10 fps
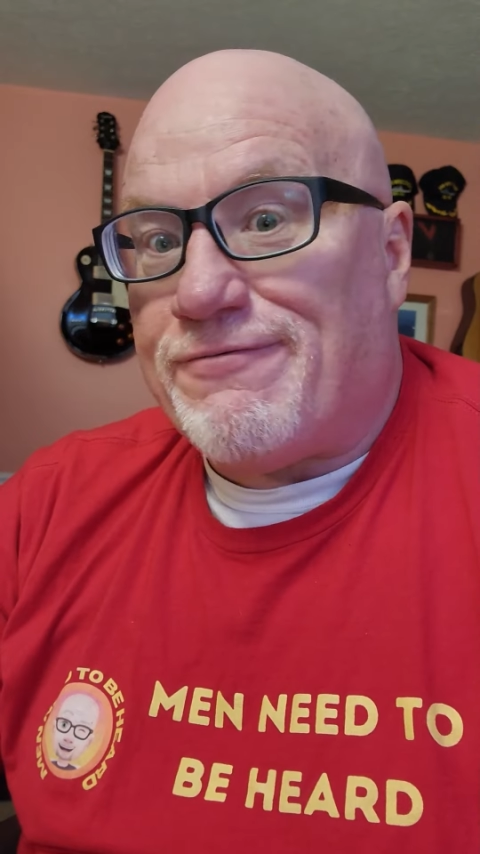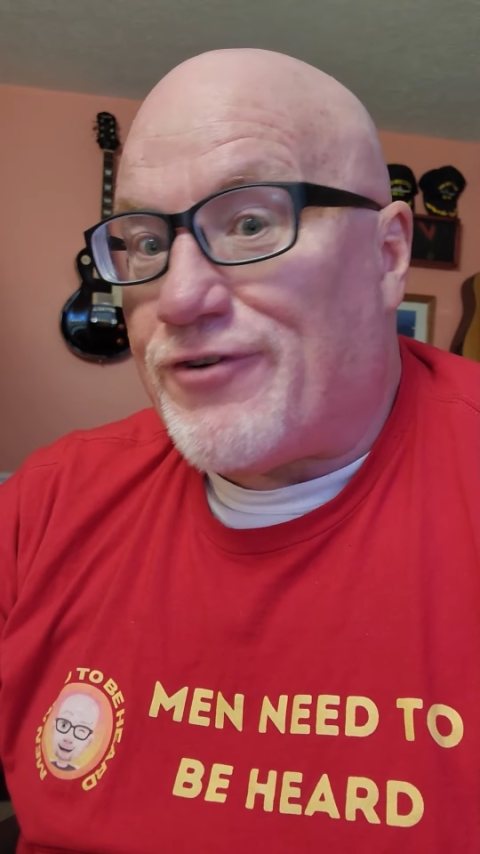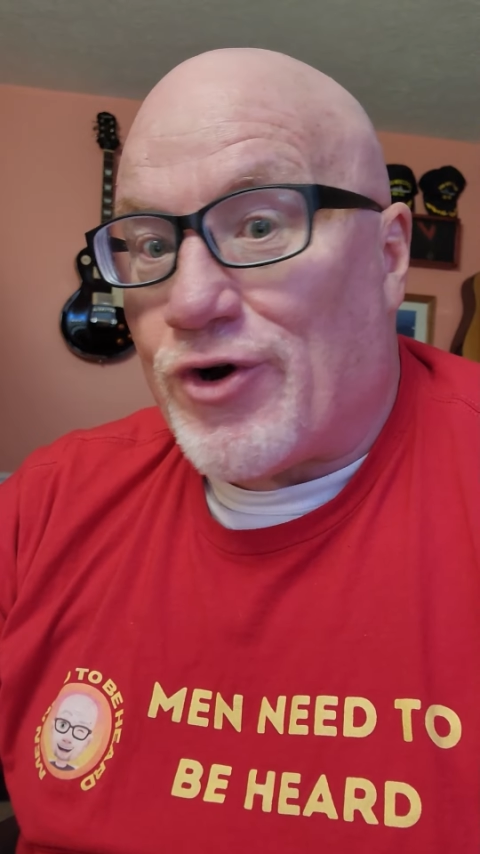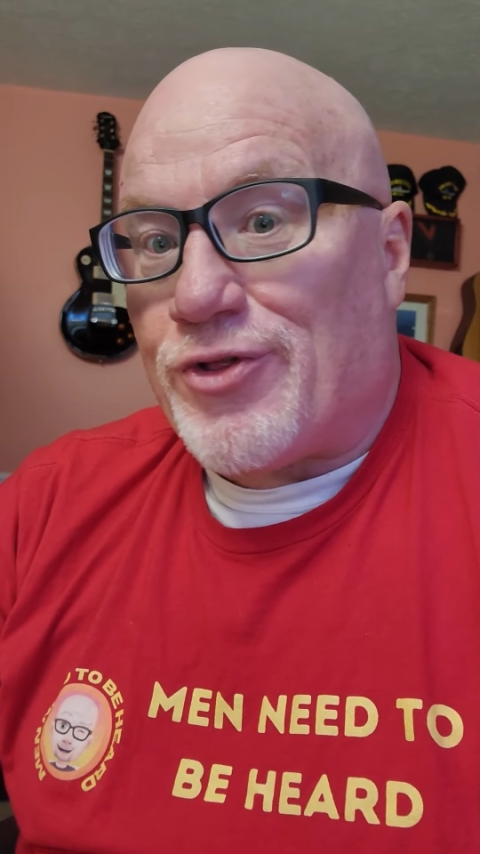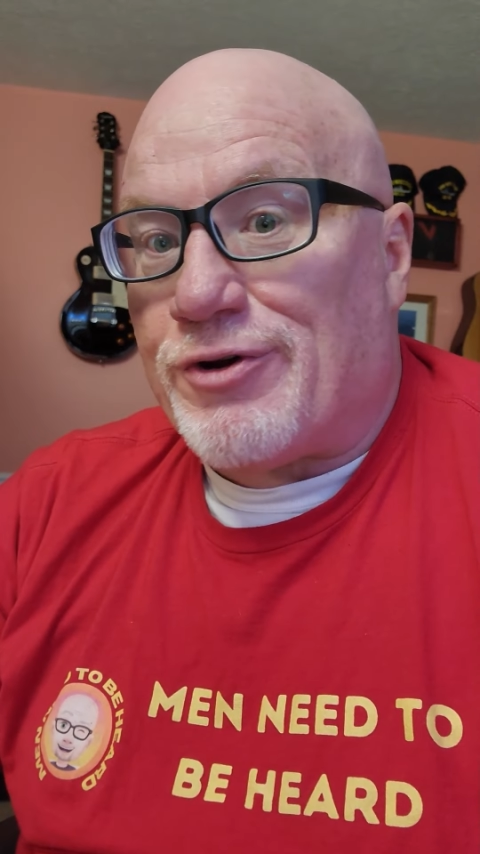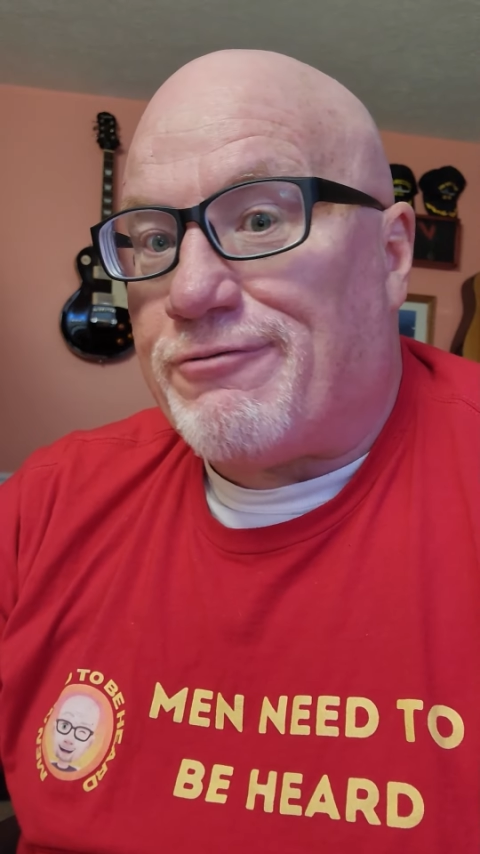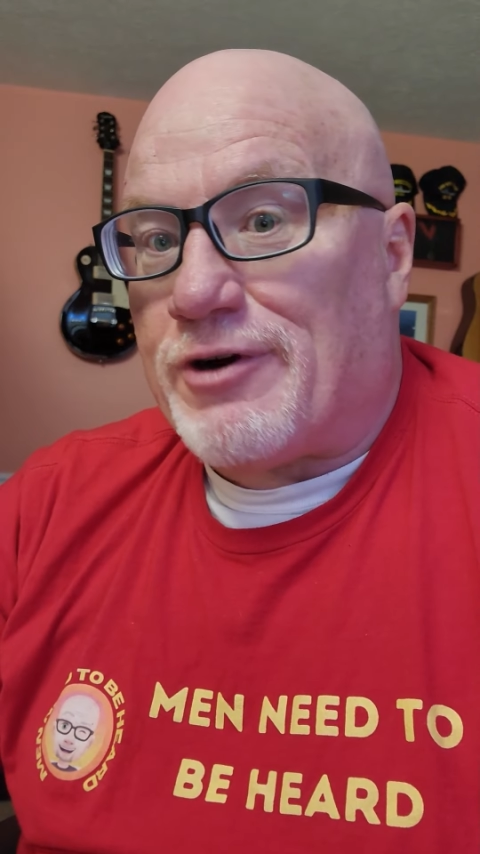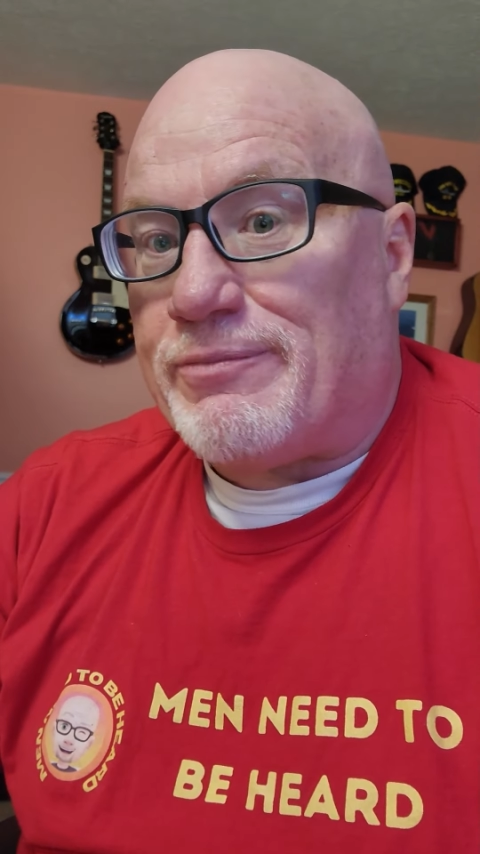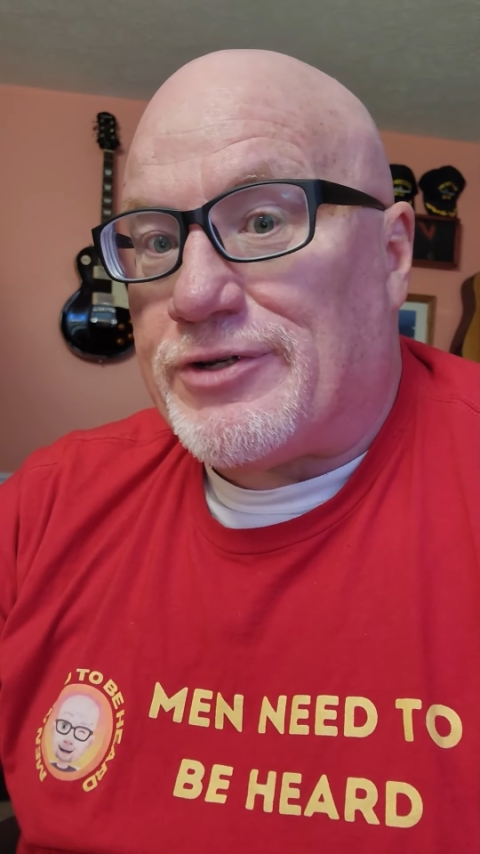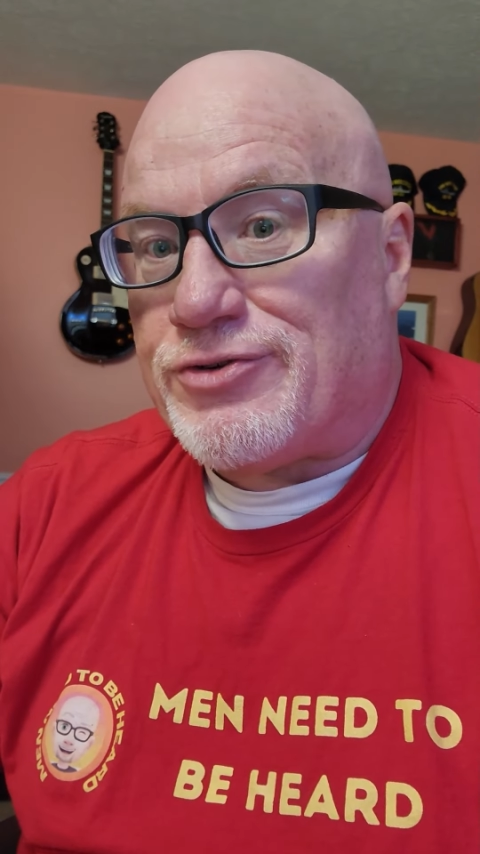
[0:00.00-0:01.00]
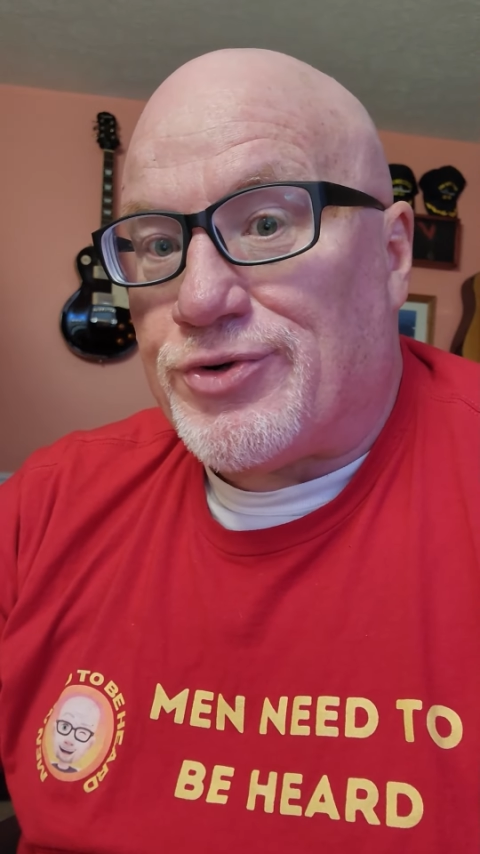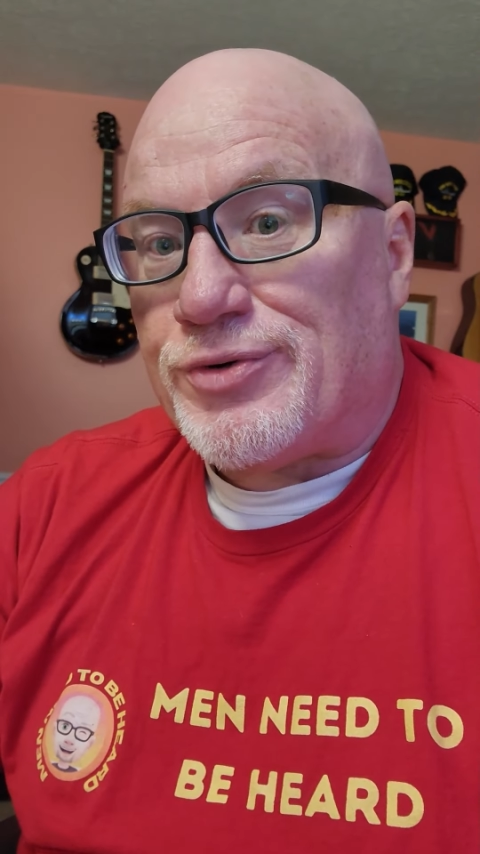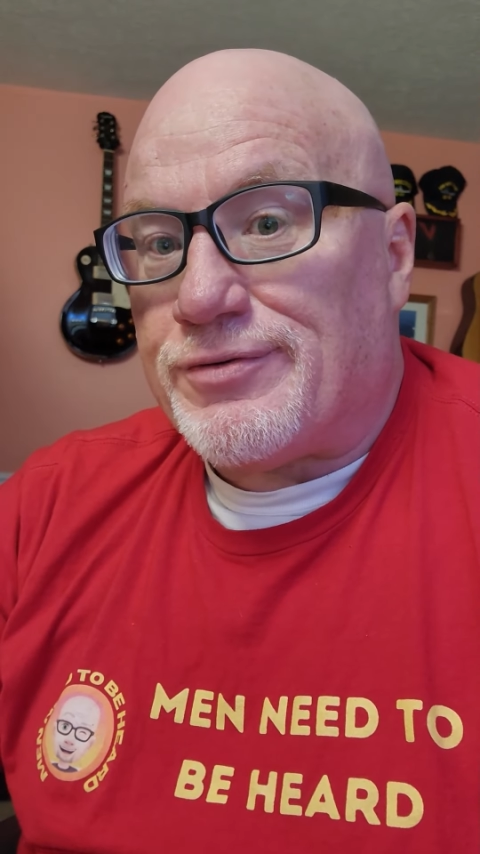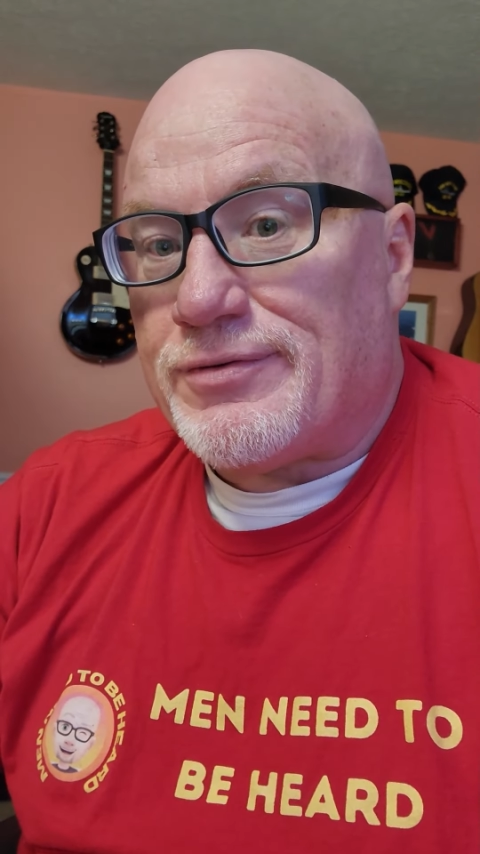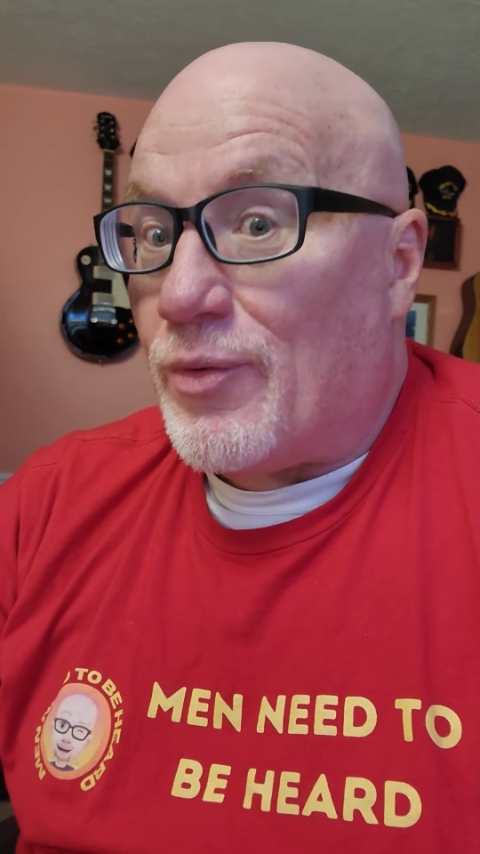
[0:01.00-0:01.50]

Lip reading: further from the truth.